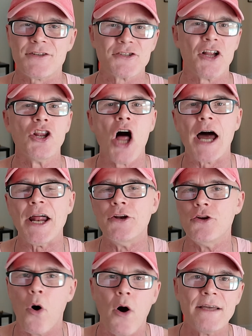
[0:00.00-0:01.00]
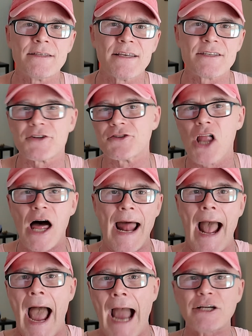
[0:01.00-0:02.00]
There's a lot of noises, there's a lot
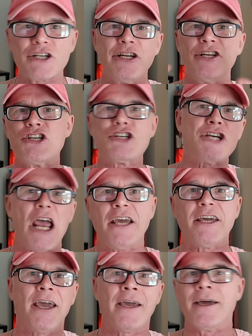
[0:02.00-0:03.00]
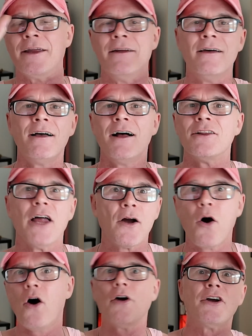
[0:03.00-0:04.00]
of action and shaking and like,
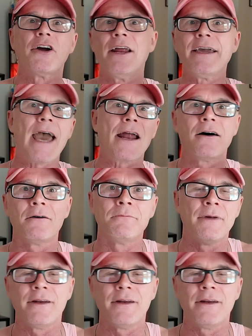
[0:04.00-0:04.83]
oh, you're gonna get them.